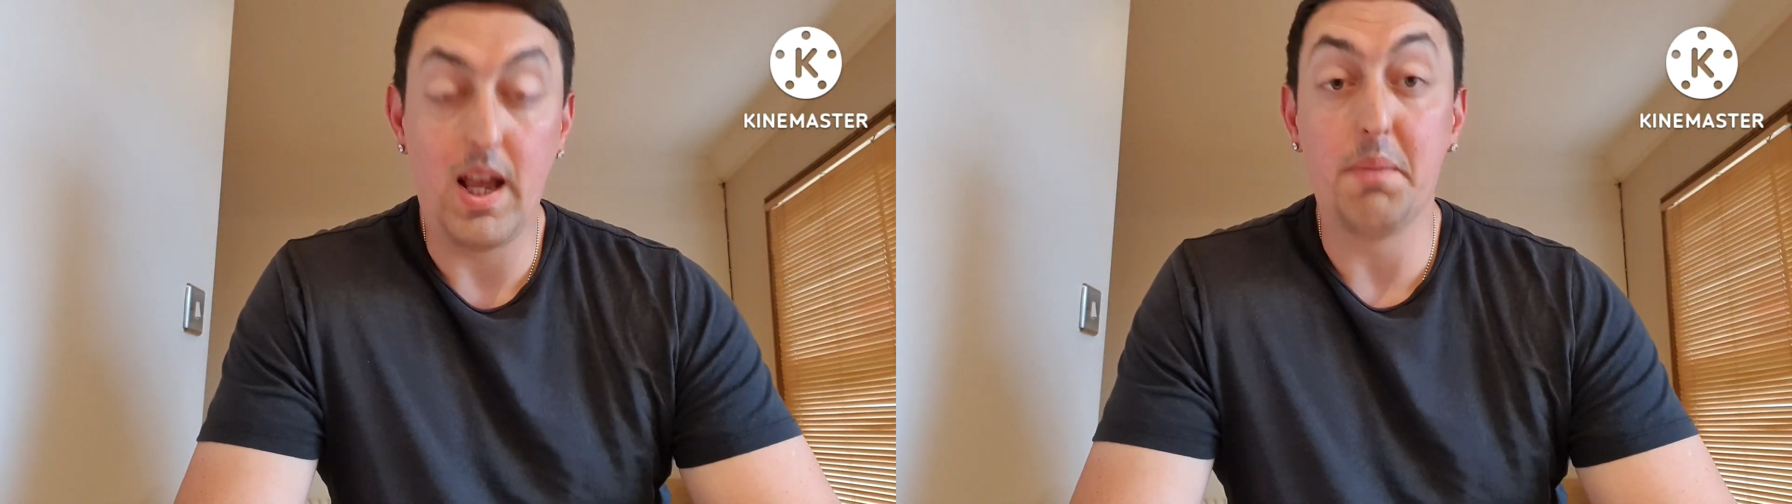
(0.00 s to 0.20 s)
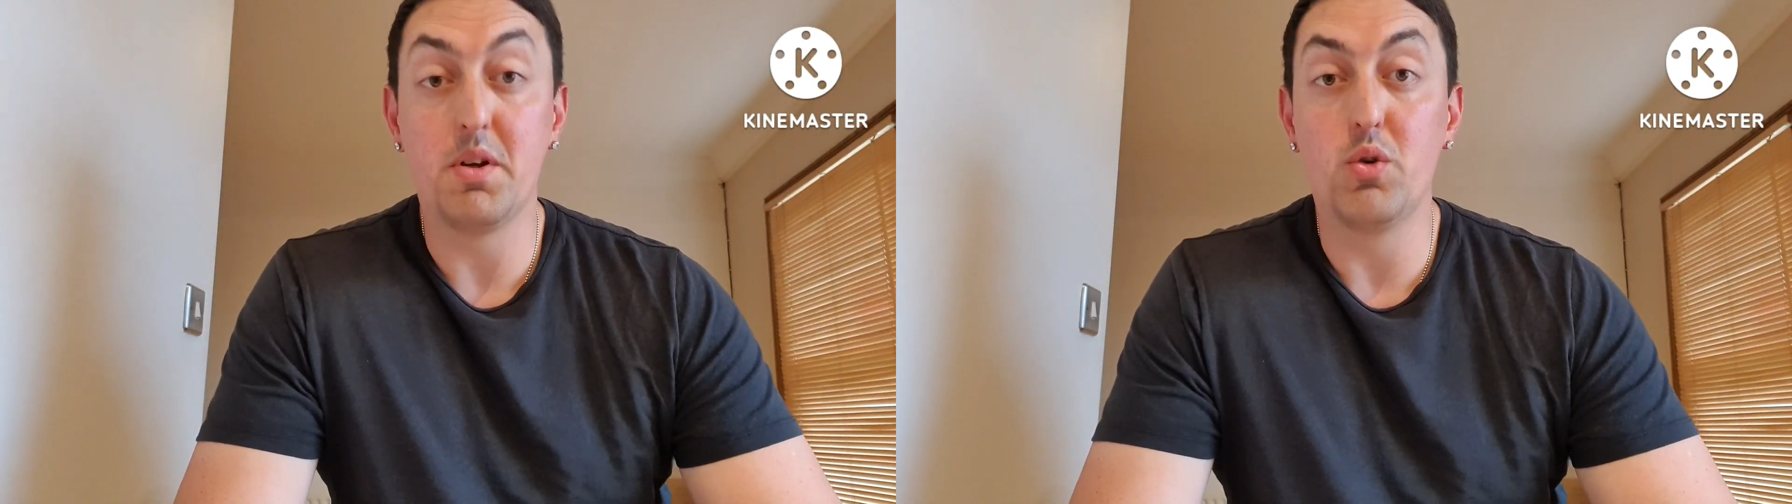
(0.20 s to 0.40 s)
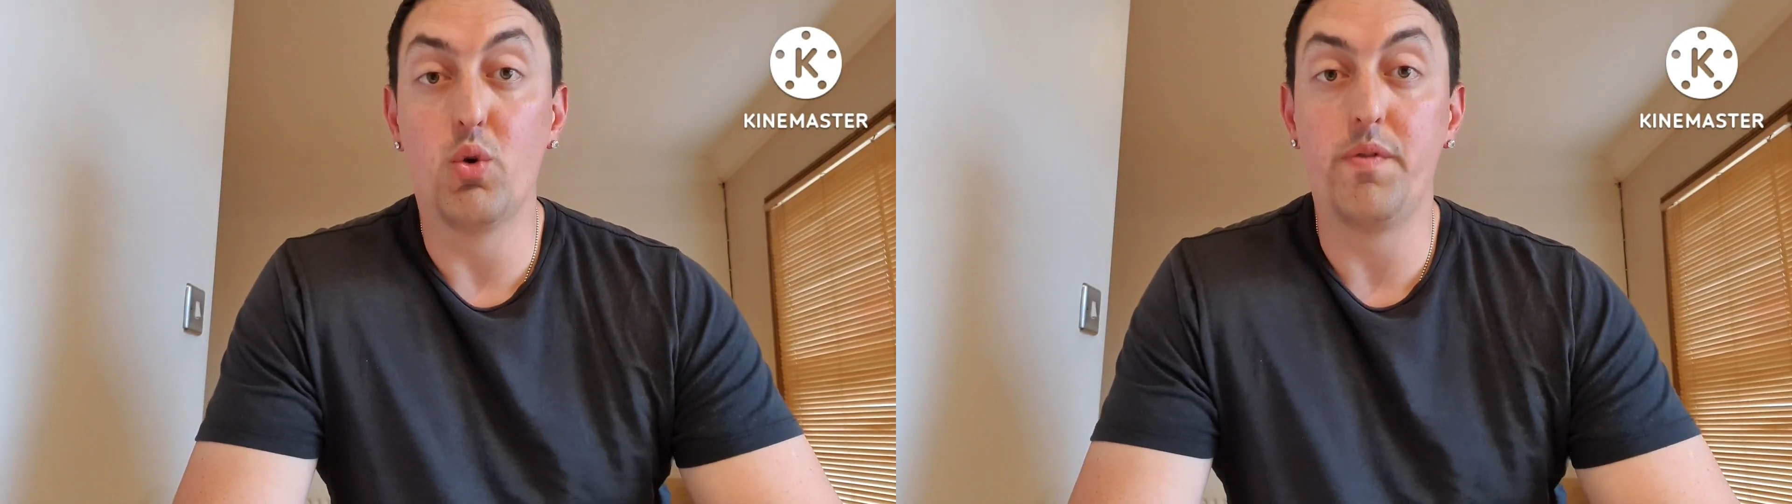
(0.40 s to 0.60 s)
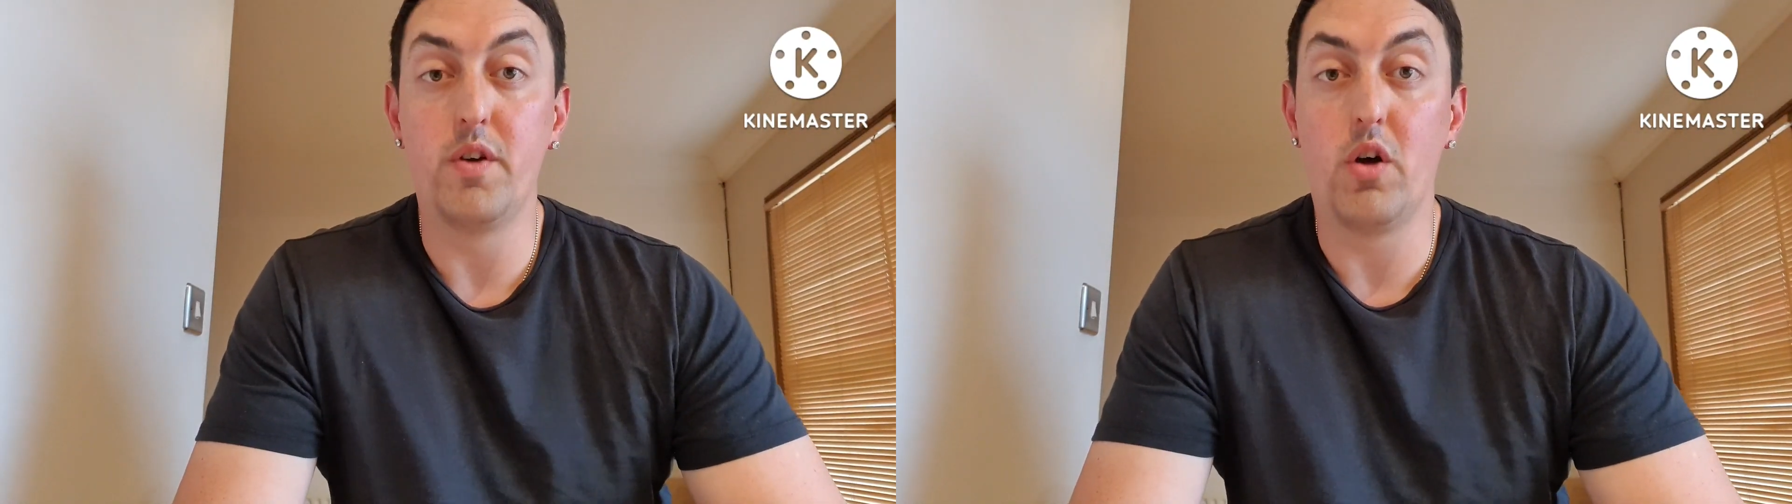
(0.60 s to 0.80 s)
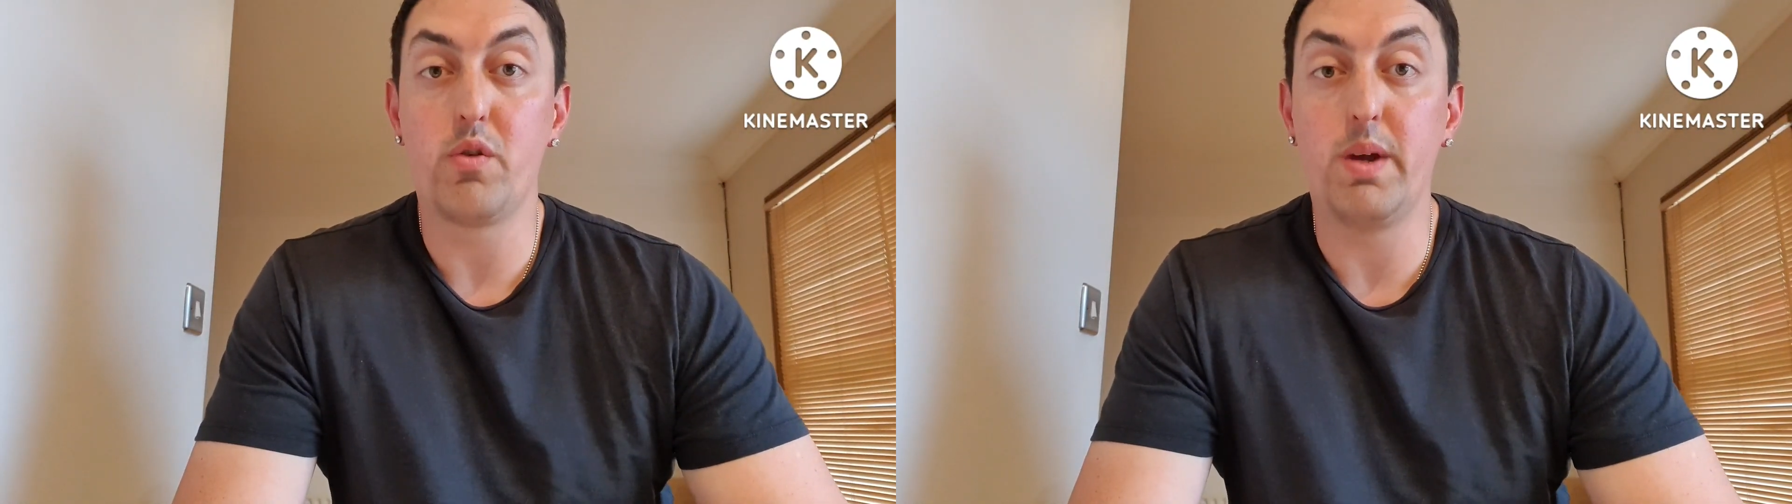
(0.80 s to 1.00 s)
I'm going to go for
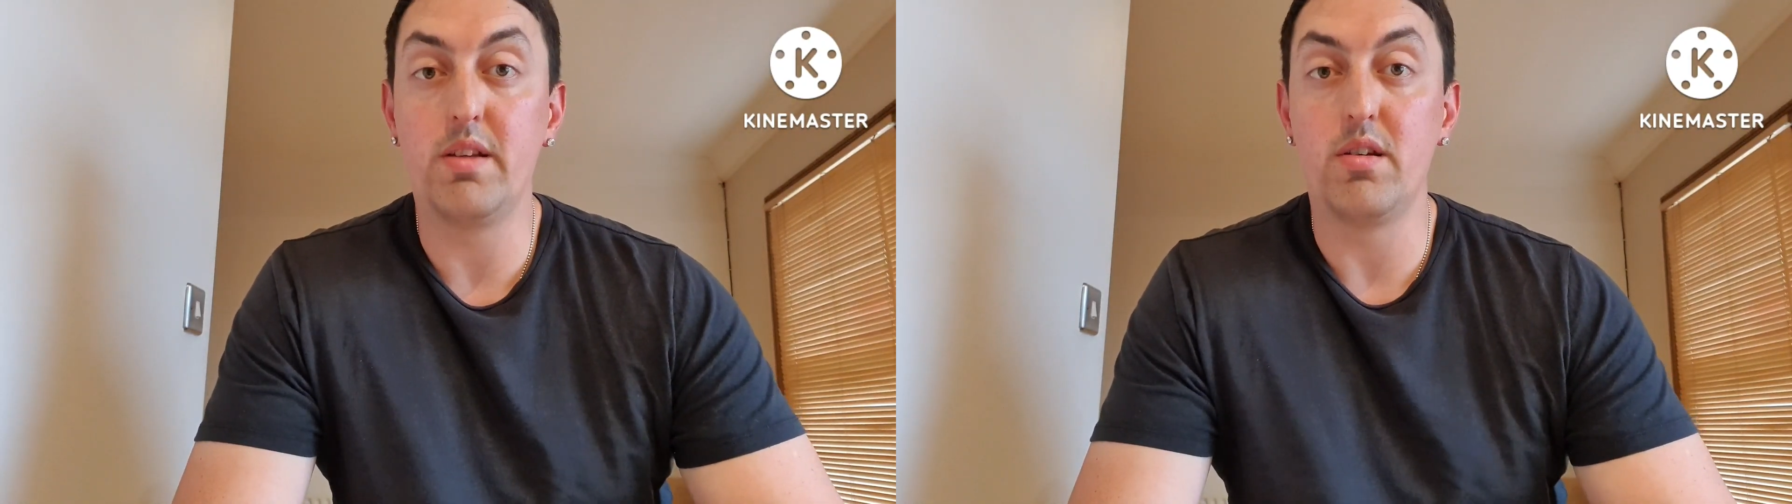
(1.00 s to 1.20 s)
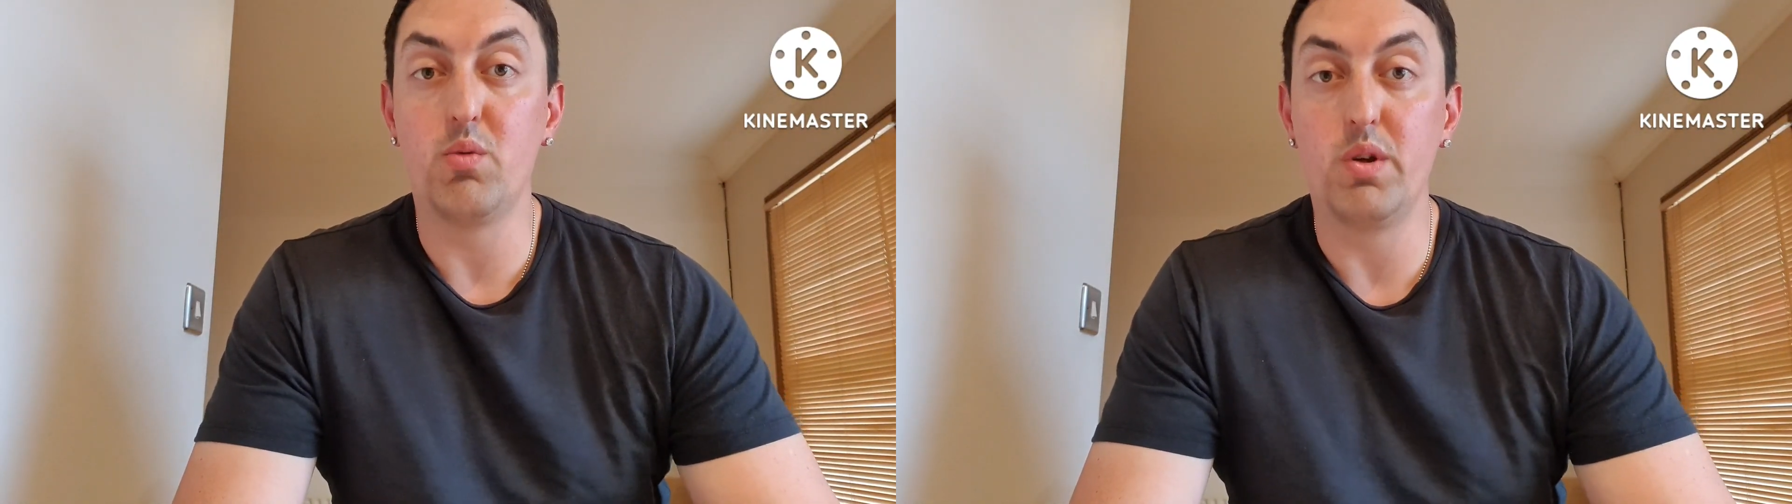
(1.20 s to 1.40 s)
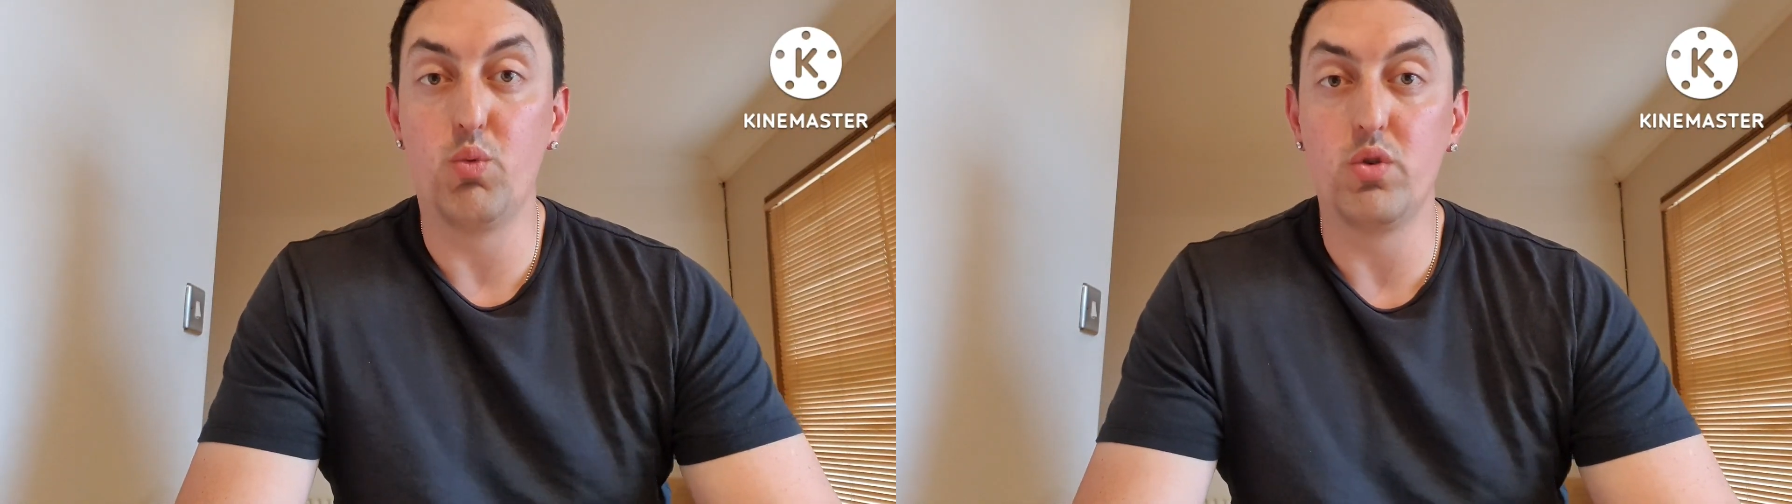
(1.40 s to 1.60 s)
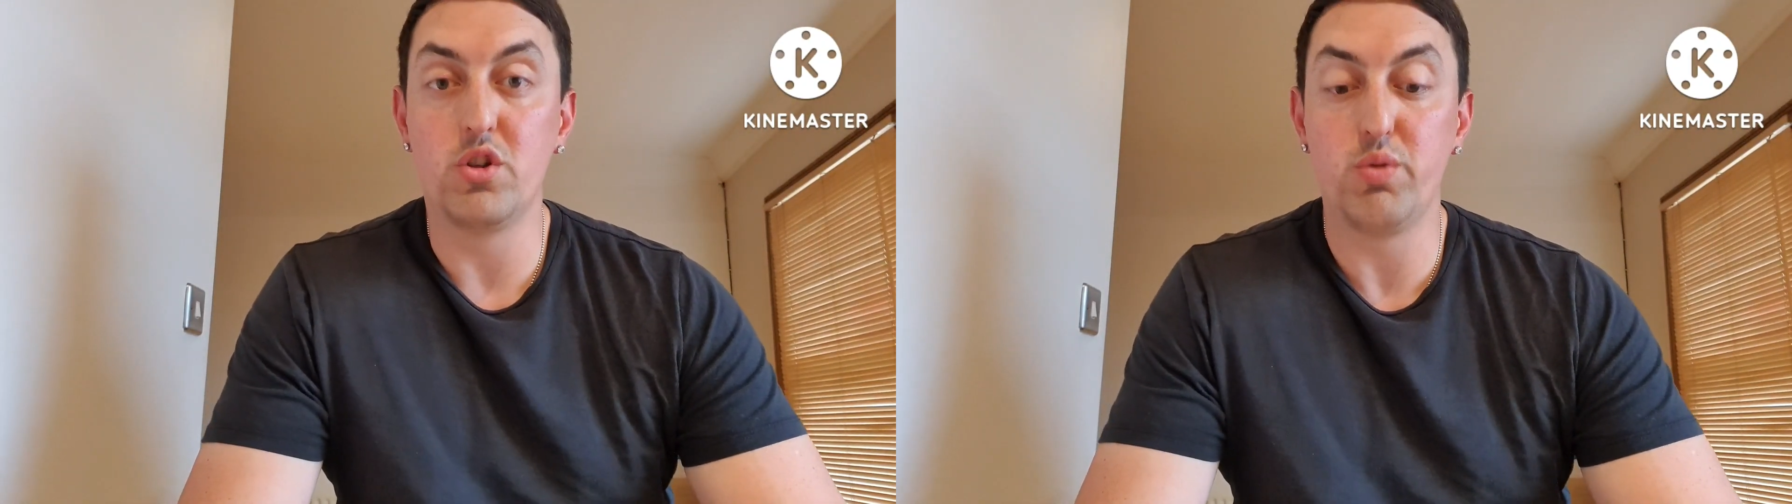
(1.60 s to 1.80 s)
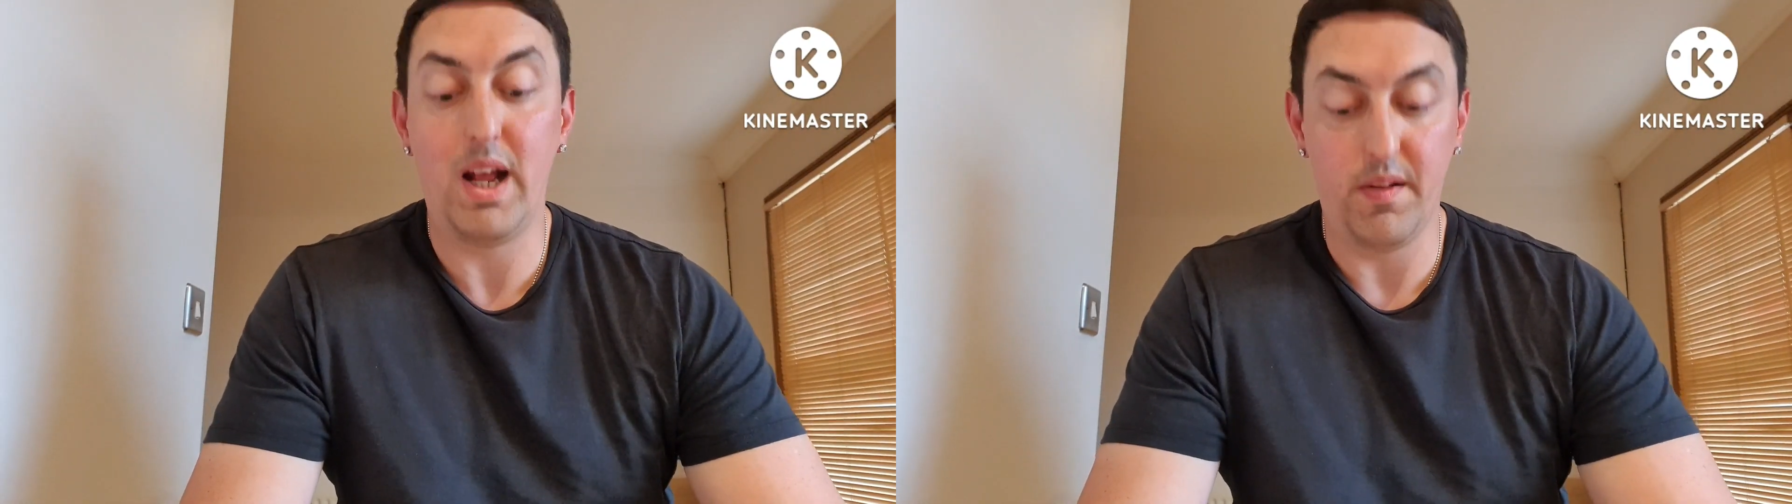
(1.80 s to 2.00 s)
North Queensland to win
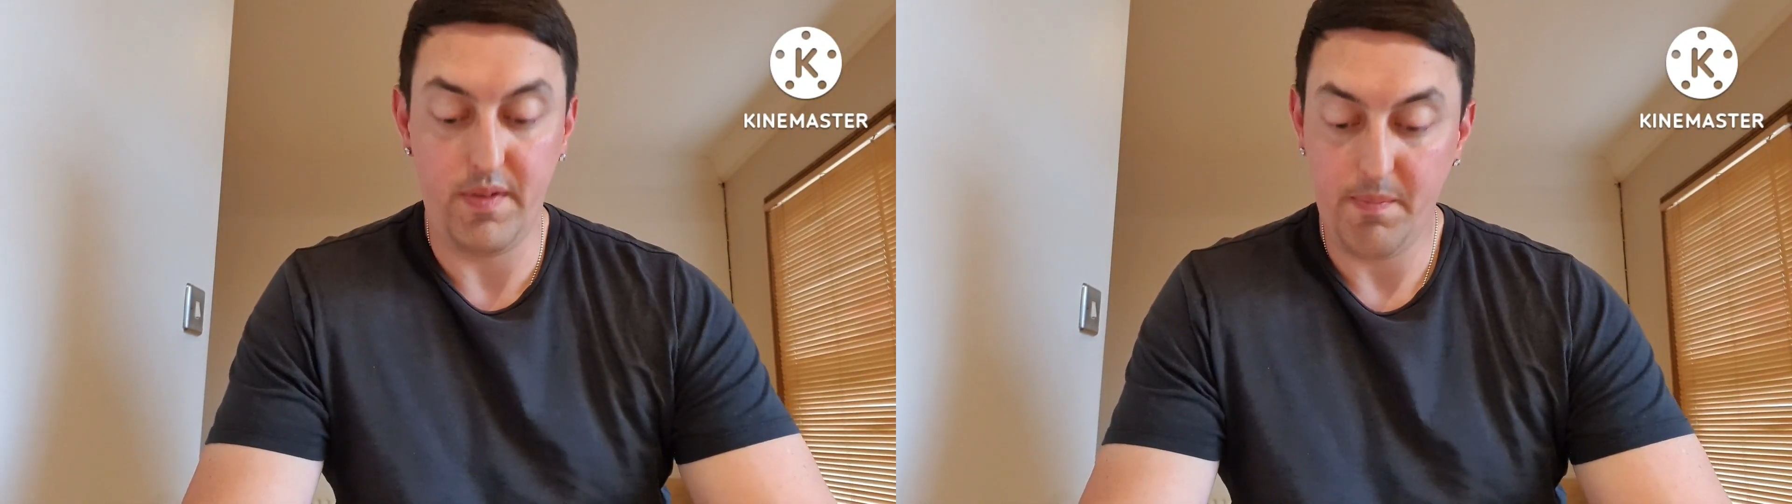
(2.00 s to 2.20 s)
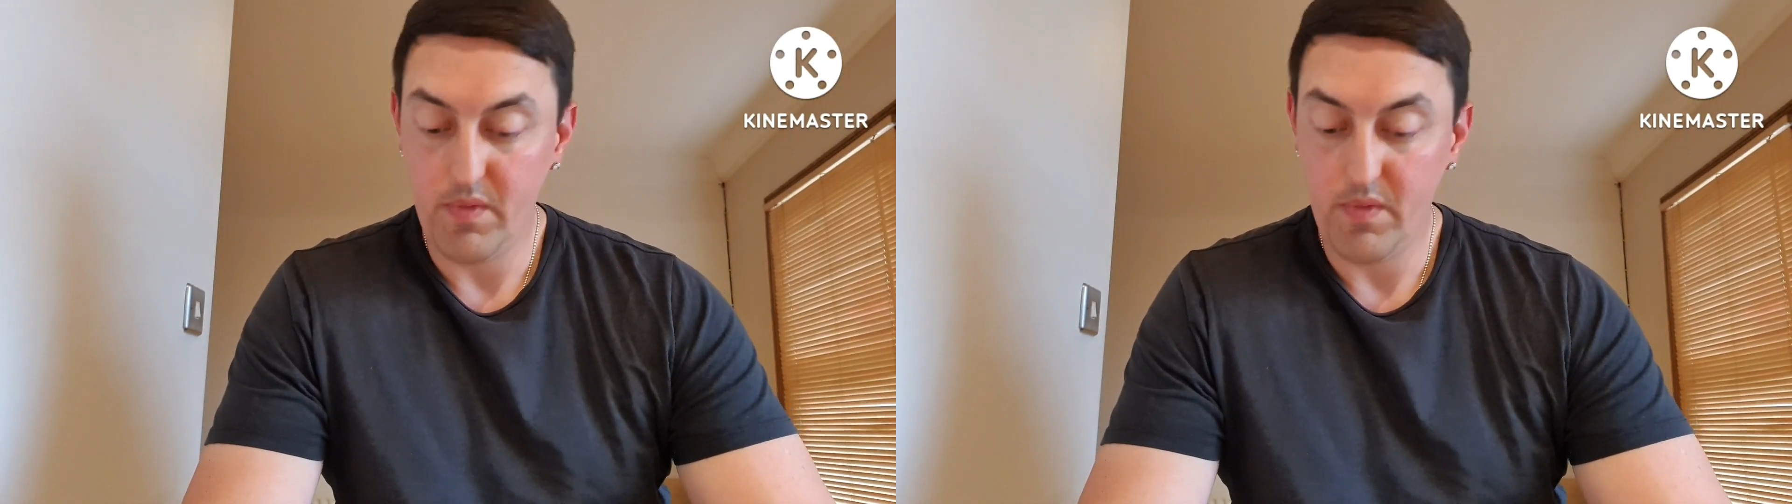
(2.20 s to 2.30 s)
1-12.